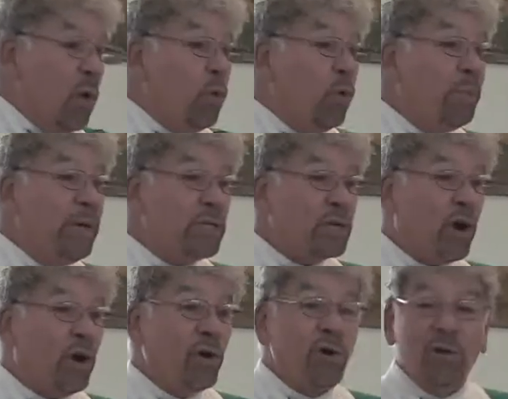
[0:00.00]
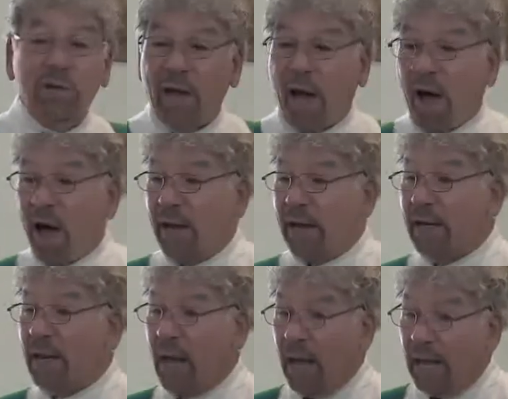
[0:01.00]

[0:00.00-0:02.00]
will be turned on,